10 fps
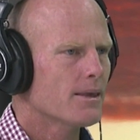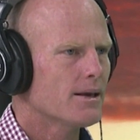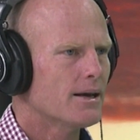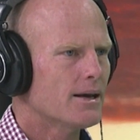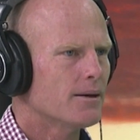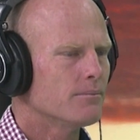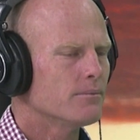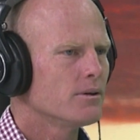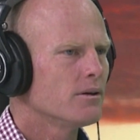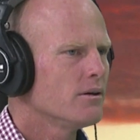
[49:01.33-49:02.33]
And
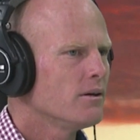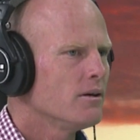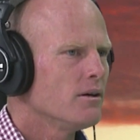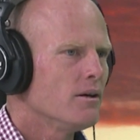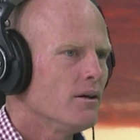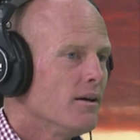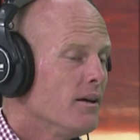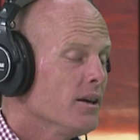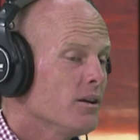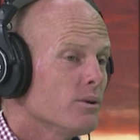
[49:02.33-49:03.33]

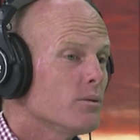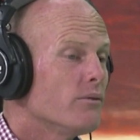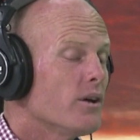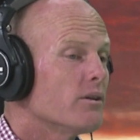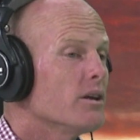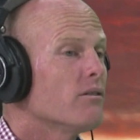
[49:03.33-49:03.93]
we were very